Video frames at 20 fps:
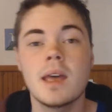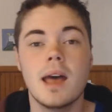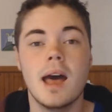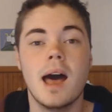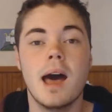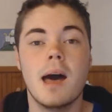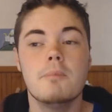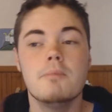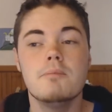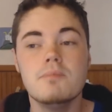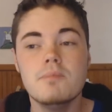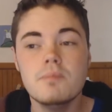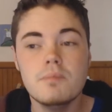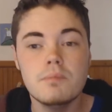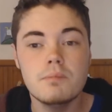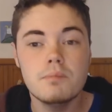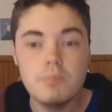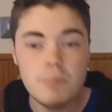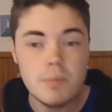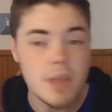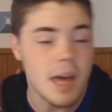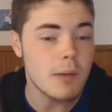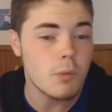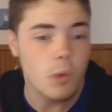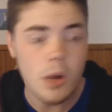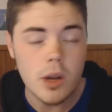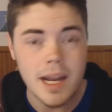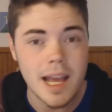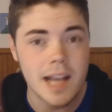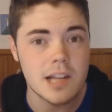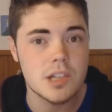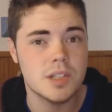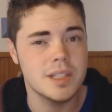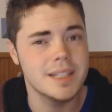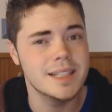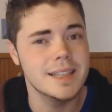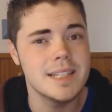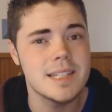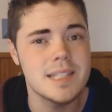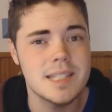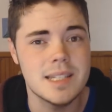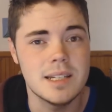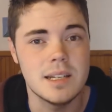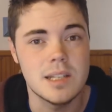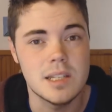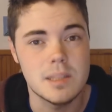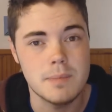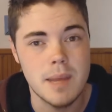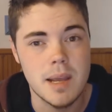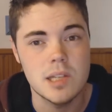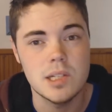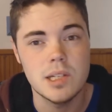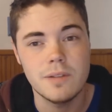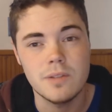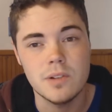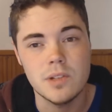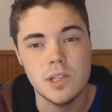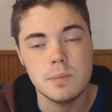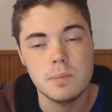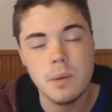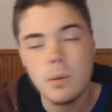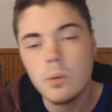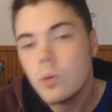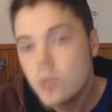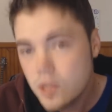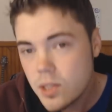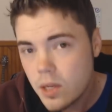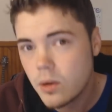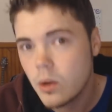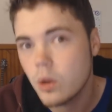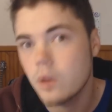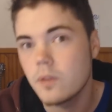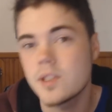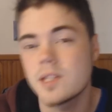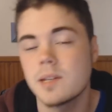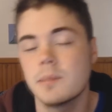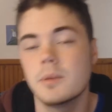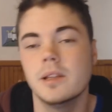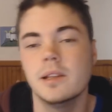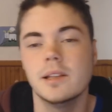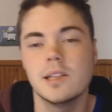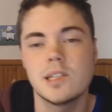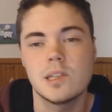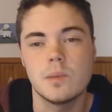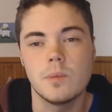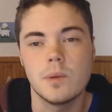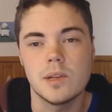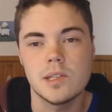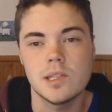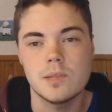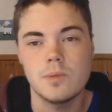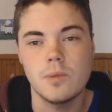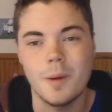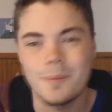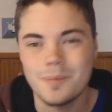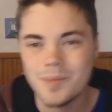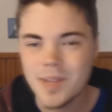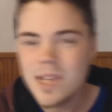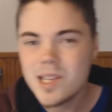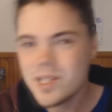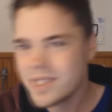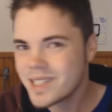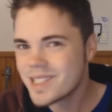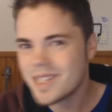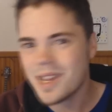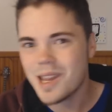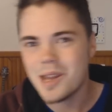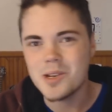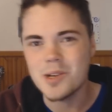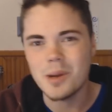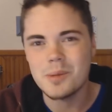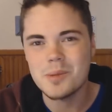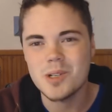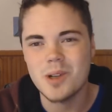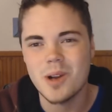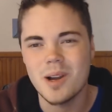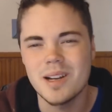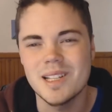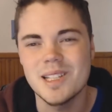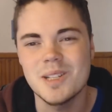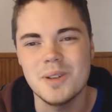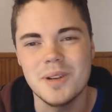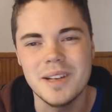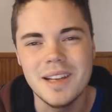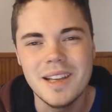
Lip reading: that weren't actually listed as major differences, but we'll also go over some of the listed ones as well. So let's jump straight into it.